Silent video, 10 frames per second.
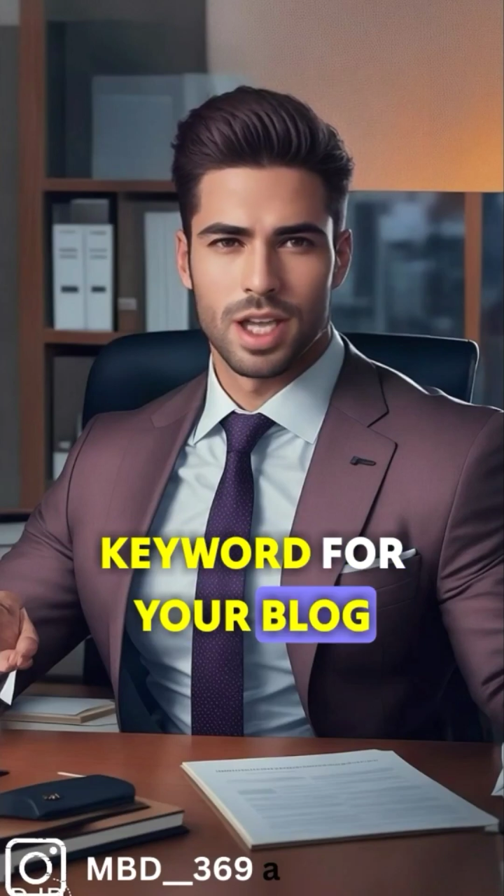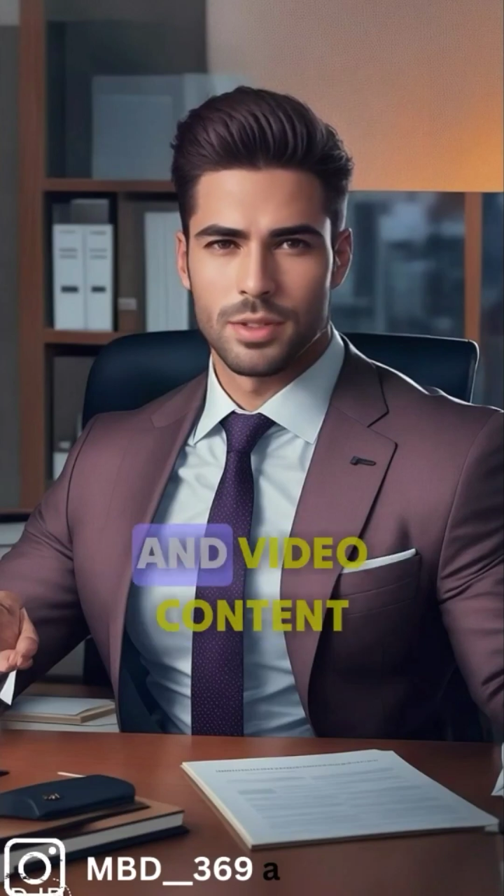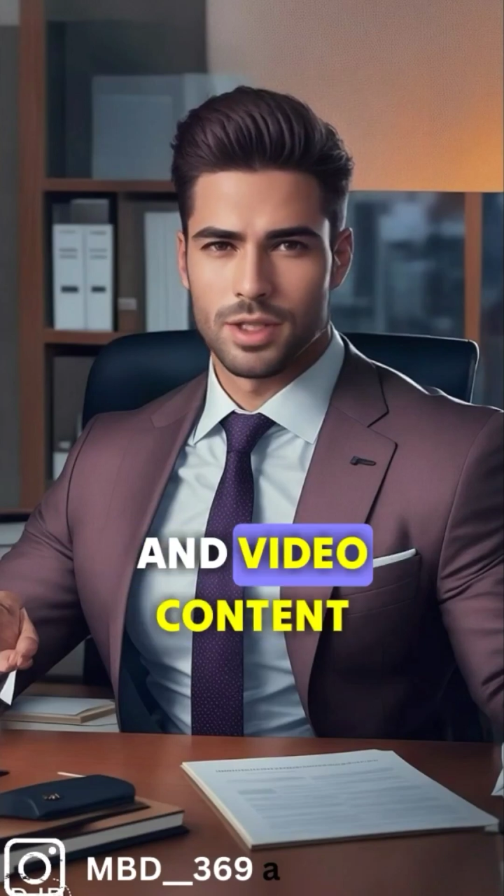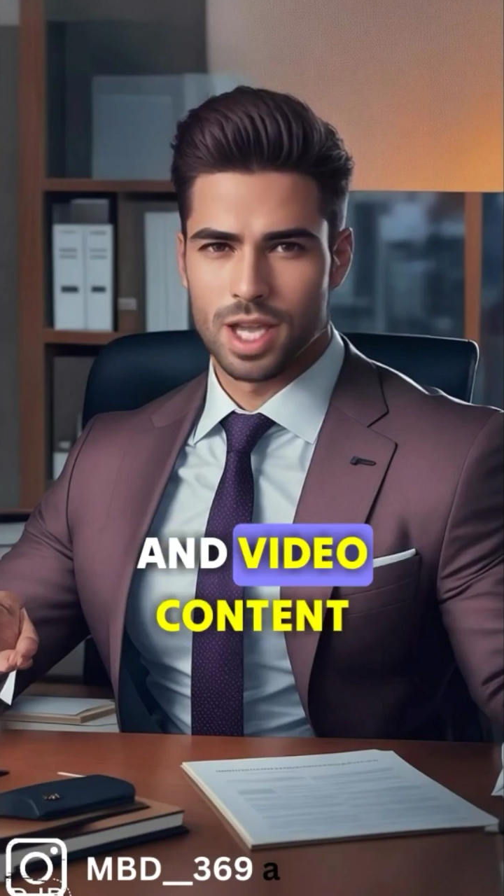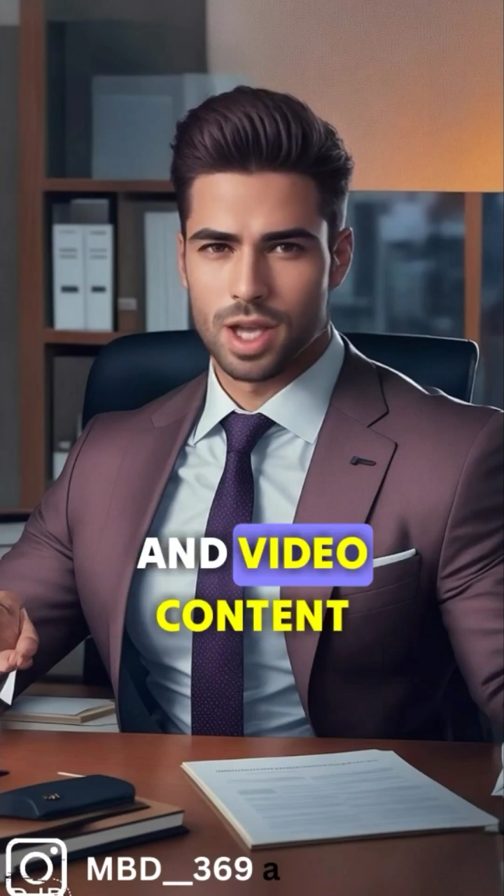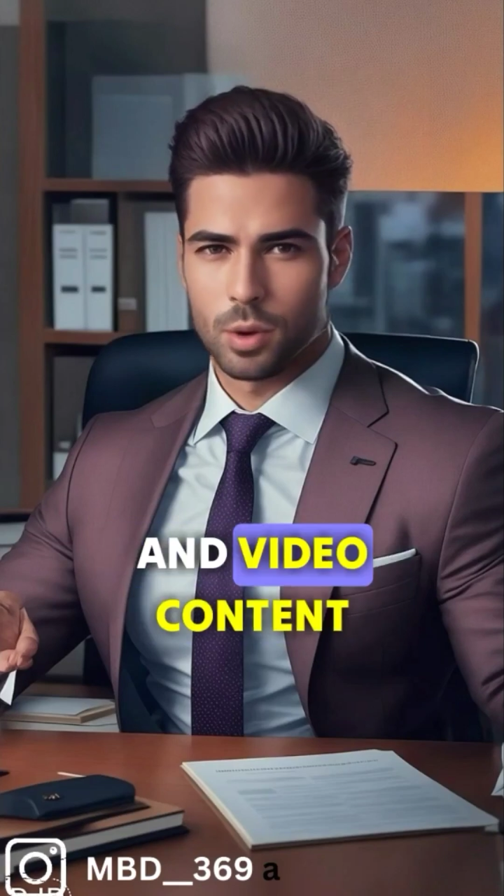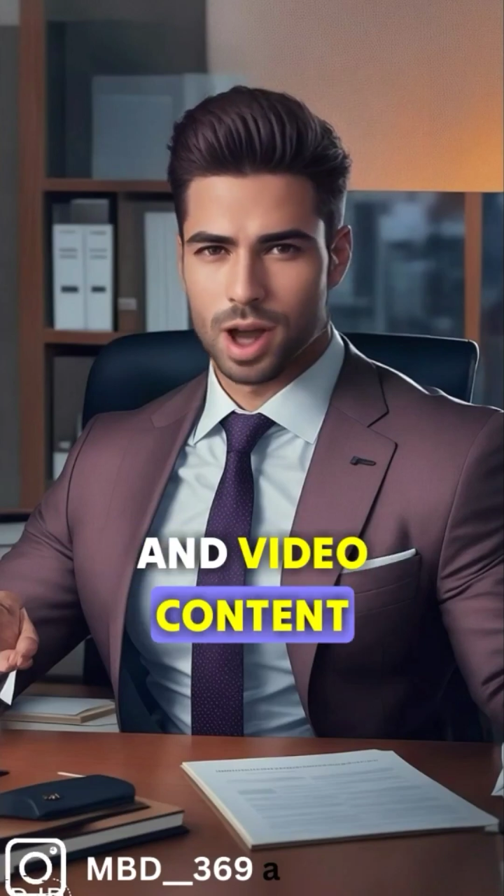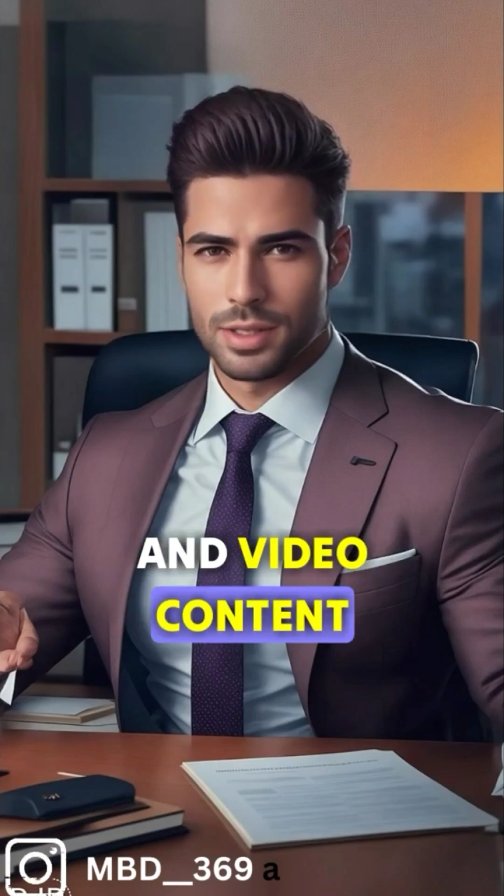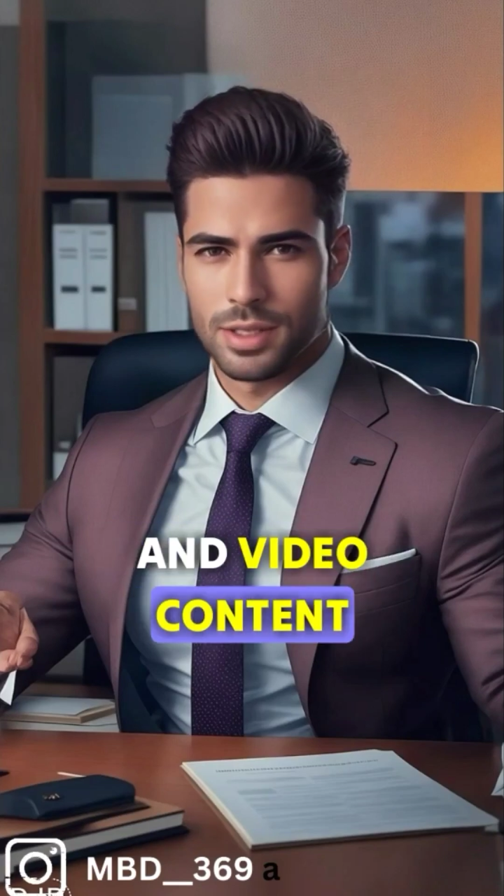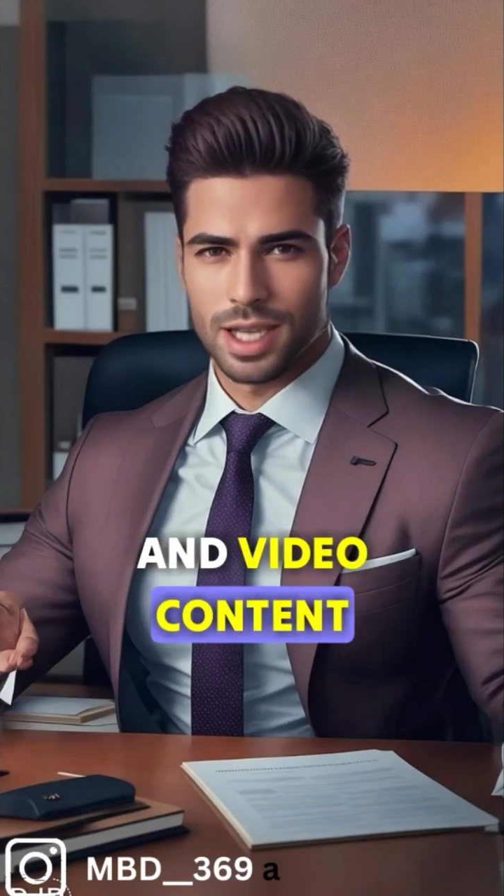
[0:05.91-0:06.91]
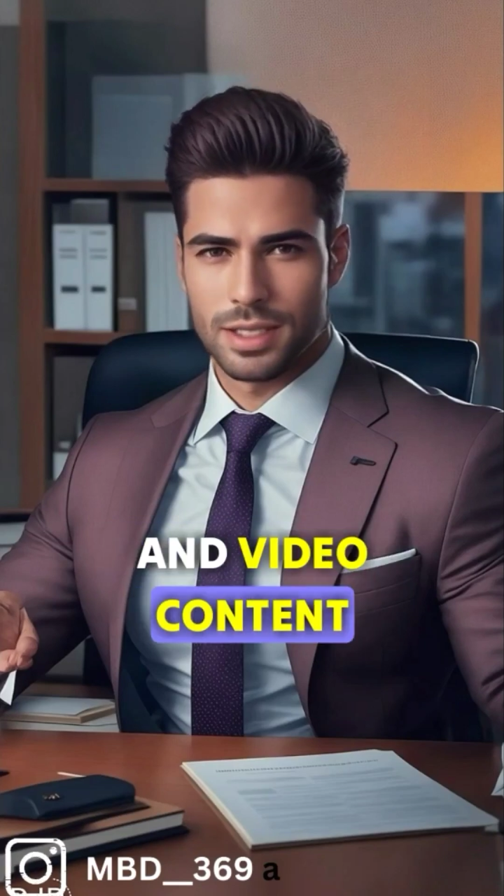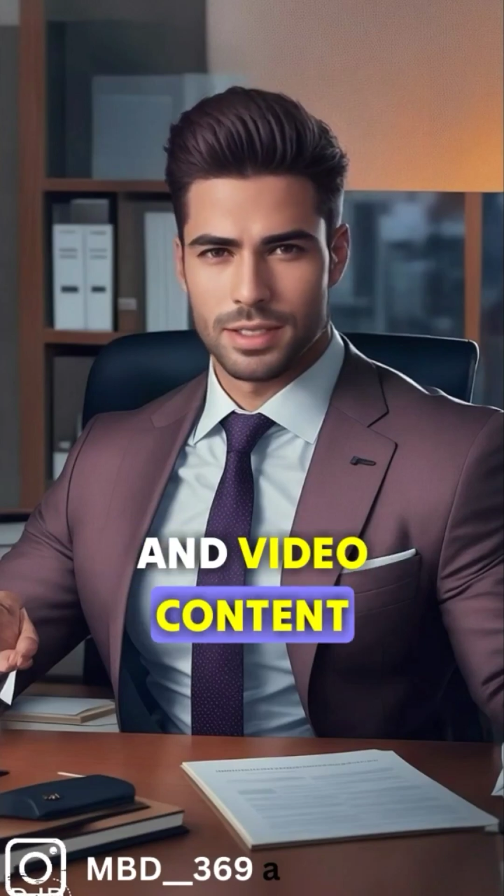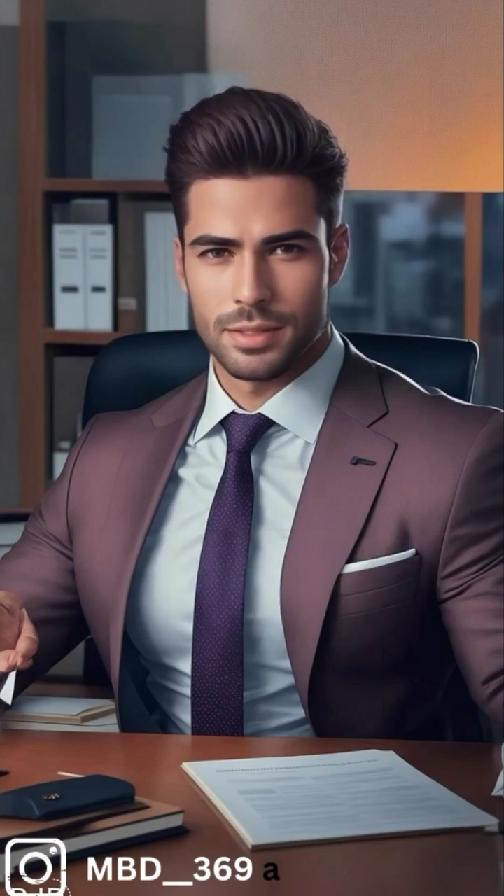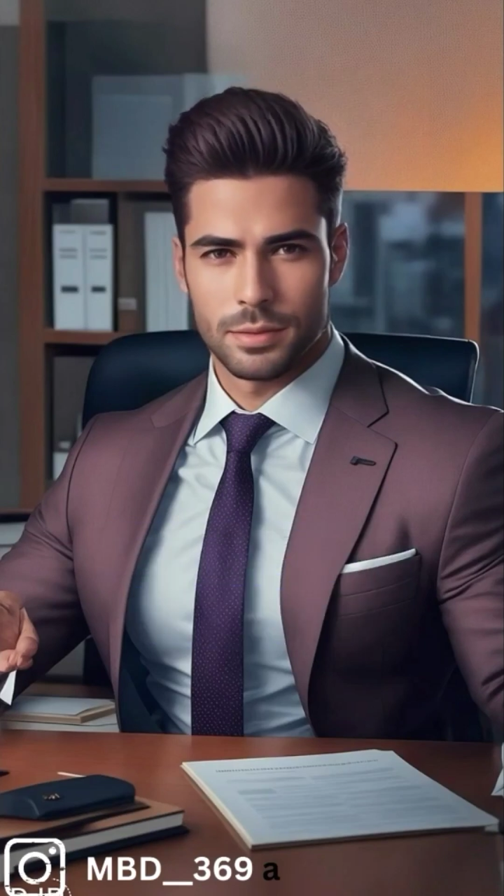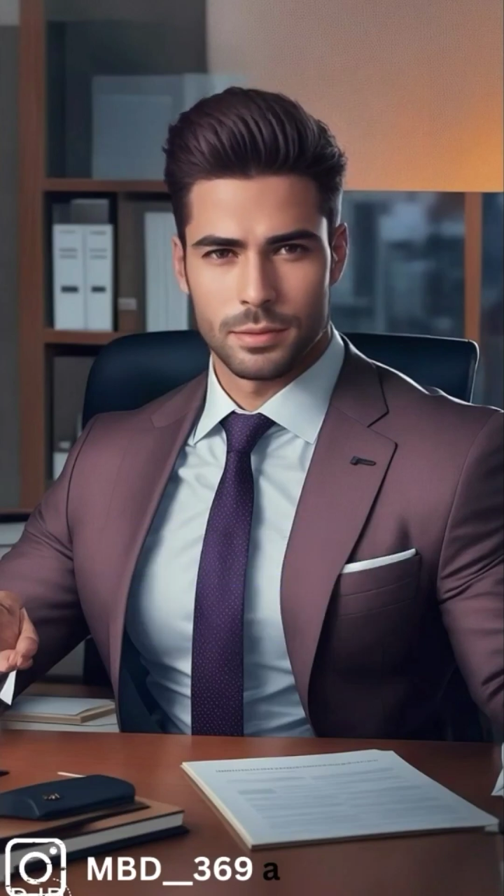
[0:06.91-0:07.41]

and video content.